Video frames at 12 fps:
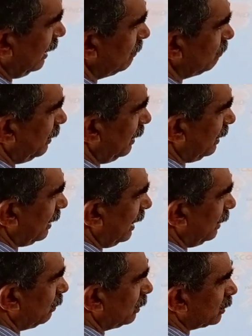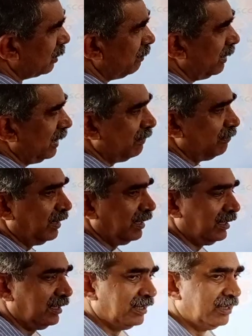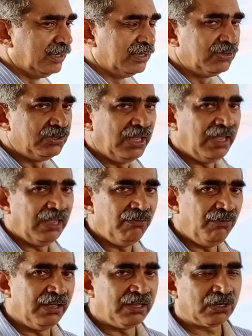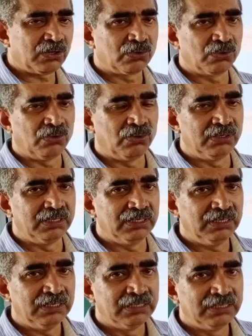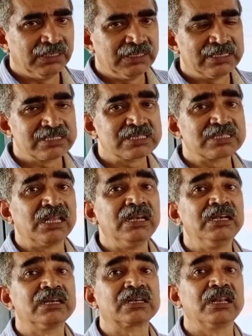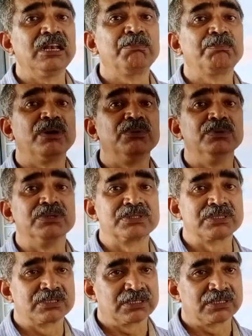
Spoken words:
Empire, and Ottoman Empire, they were called Central Powers.